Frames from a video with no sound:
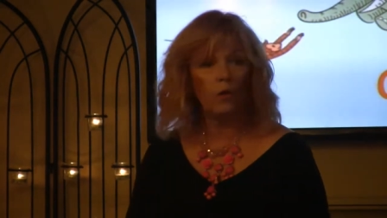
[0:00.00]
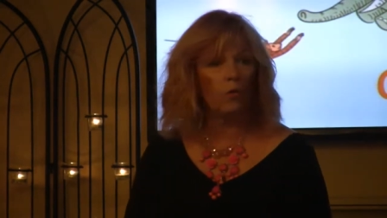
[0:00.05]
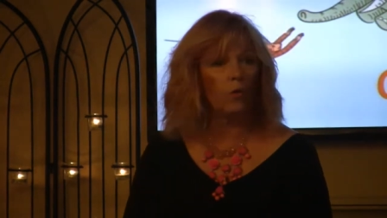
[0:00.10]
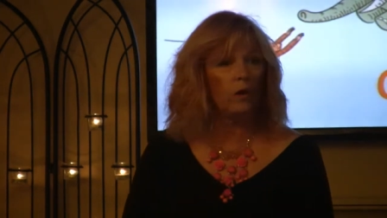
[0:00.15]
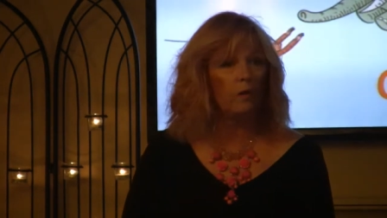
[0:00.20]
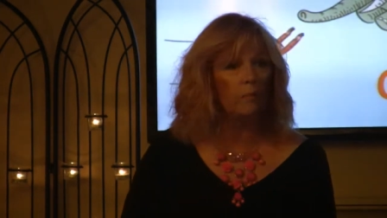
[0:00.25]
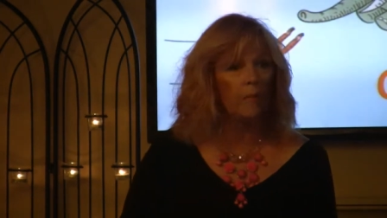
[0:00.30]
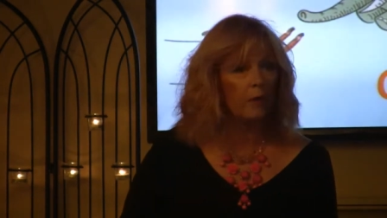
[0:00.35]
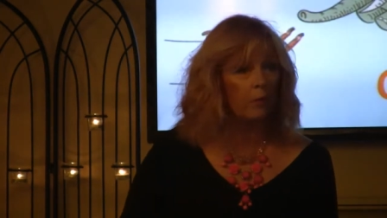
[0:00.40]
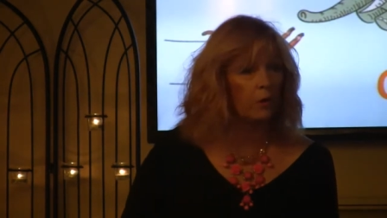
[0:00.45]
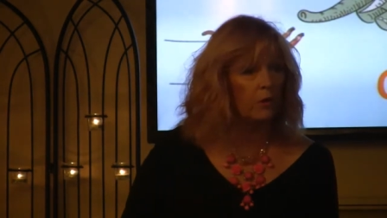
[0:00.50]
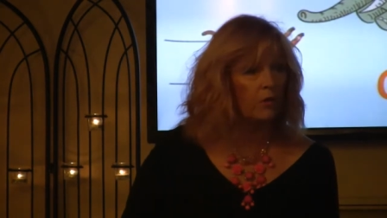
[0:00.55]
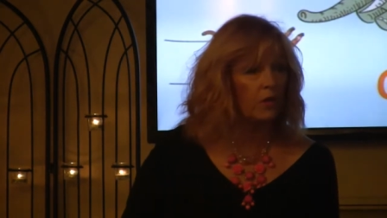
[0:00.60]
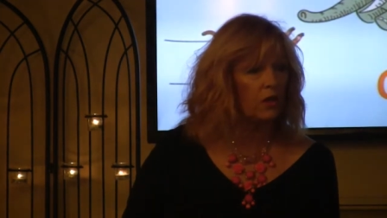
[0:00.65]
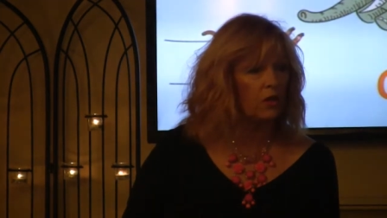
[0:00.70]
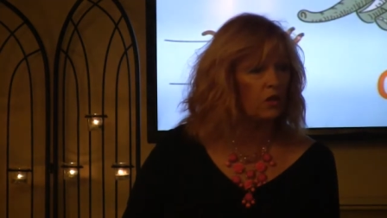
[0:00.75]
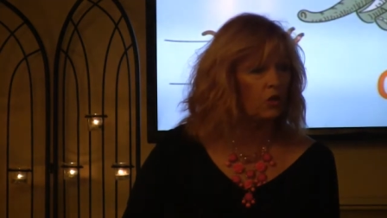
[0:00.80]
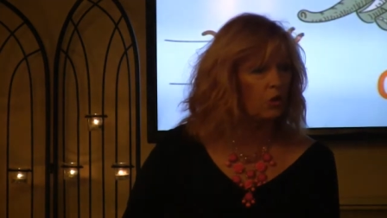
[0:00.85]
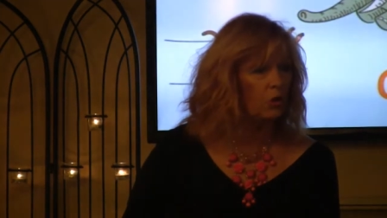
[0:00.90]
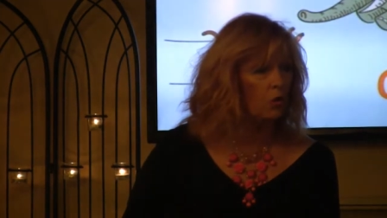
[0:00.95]
Remember
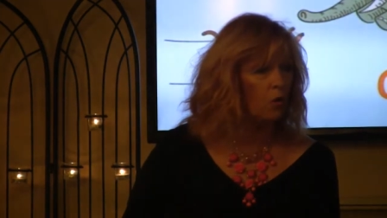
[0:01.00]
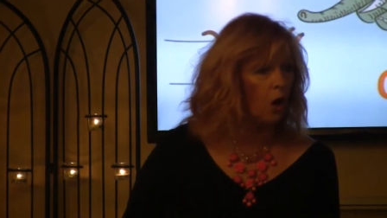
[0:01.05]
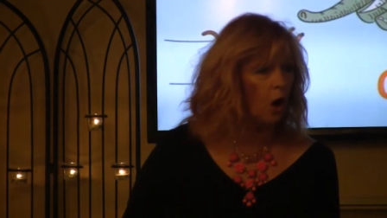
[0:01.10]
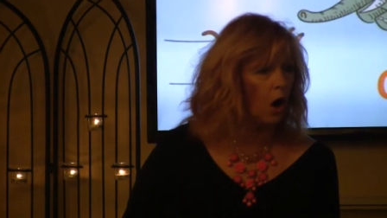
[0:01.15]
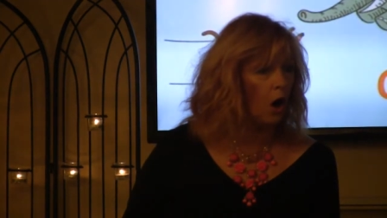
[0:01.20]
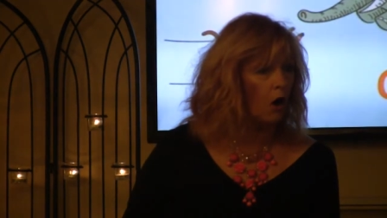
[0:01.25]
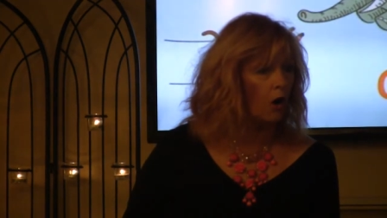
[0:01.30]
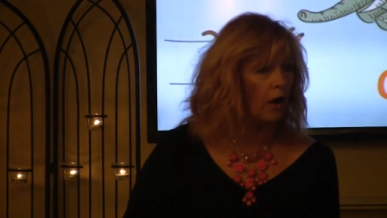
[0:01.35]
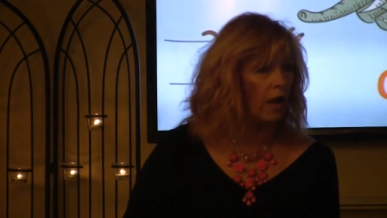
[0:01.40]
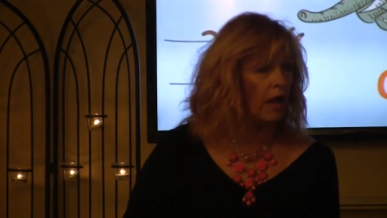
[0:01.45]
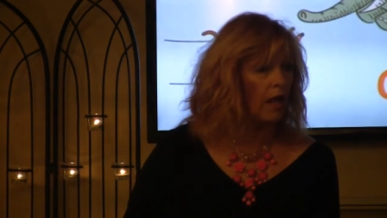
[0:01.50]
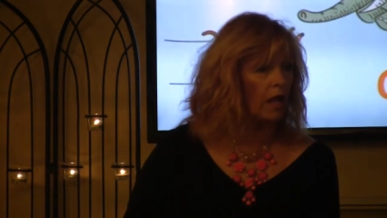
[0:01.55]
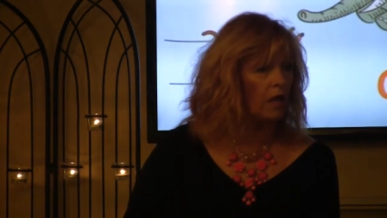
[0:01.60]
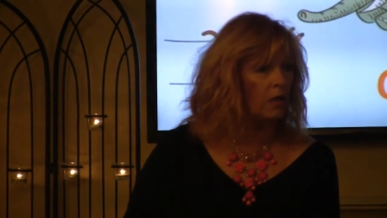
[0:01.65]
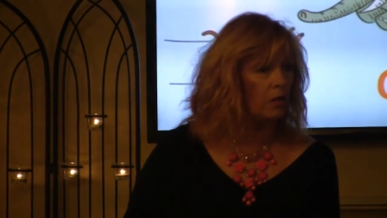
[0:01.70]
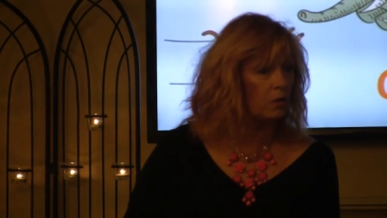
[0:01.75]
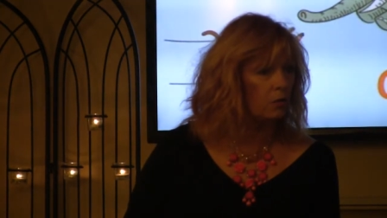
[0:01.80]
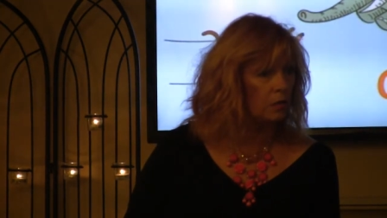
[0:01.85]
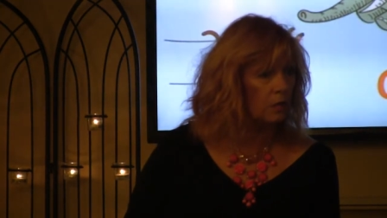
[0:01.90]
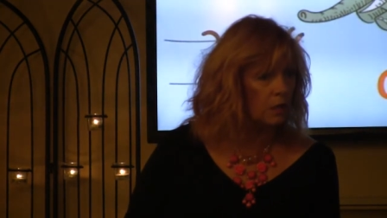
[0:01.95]
that you are a
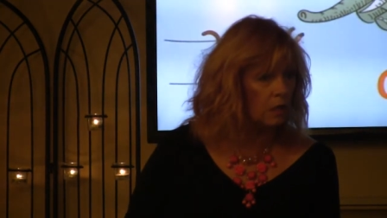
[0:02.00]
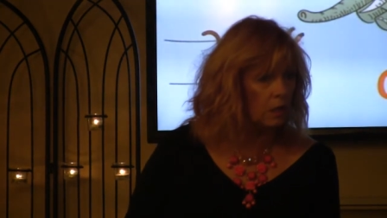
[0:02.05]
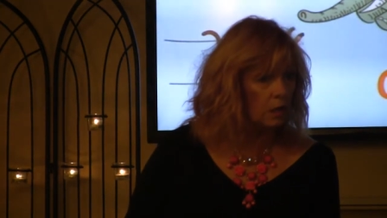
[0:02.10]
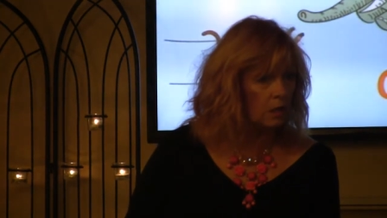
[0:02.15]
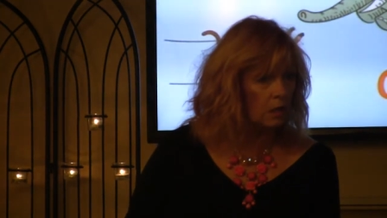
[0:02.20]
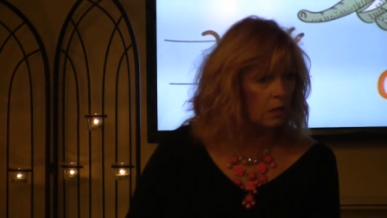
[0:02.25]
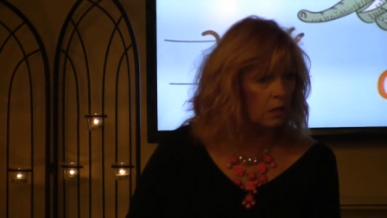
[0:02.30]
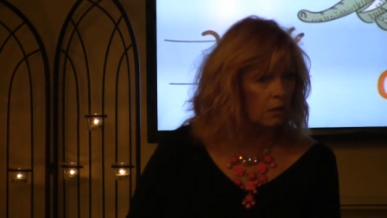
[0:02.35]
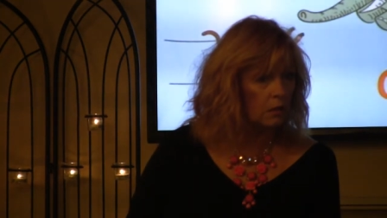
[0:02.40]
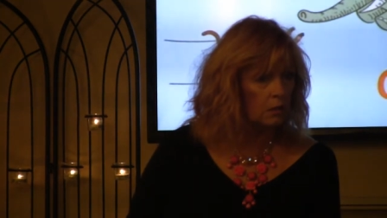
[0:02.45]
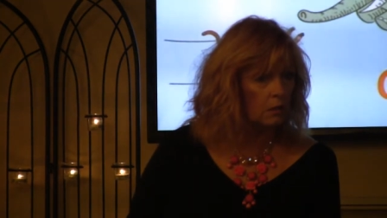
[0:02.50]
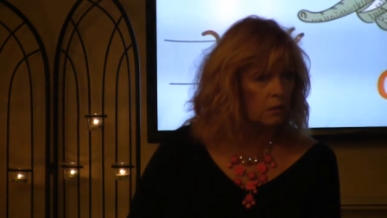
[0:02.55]
unique